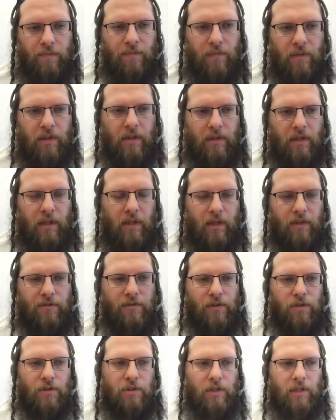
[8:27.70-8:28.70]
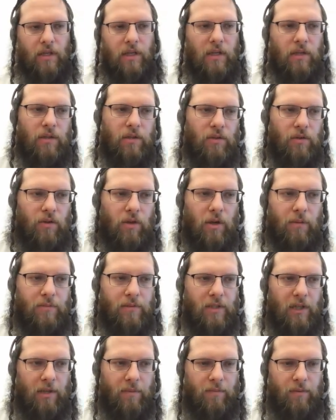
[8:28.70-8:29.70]
And that gives us a lookup
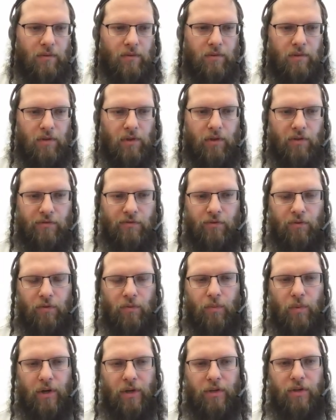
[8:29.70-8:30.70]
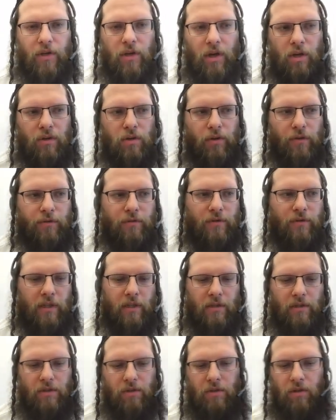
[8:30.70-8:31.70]
table for where the cutoff
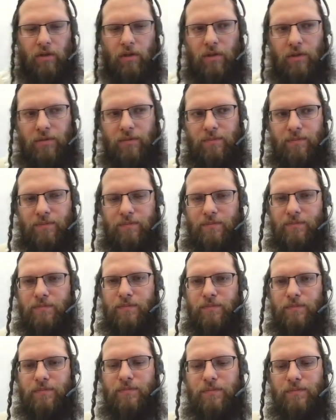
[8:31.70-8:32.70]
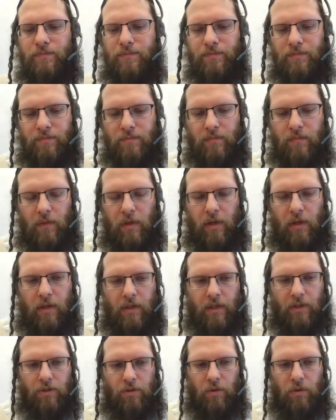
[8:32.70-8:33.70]
dates are.
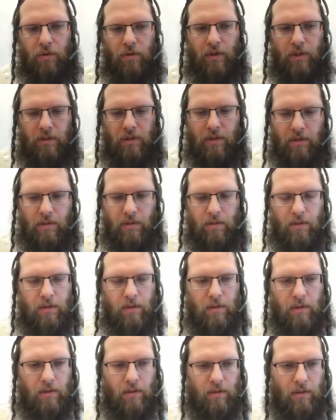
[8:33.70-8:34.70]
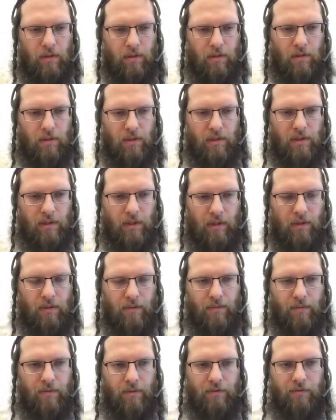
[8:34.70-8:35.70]
Let's call this C
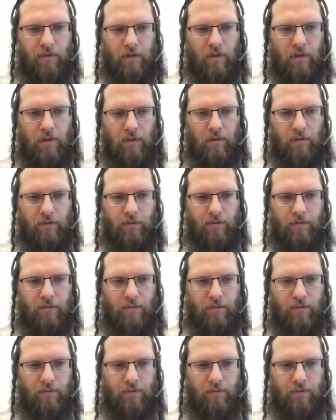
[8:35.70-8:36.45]
for cutoff.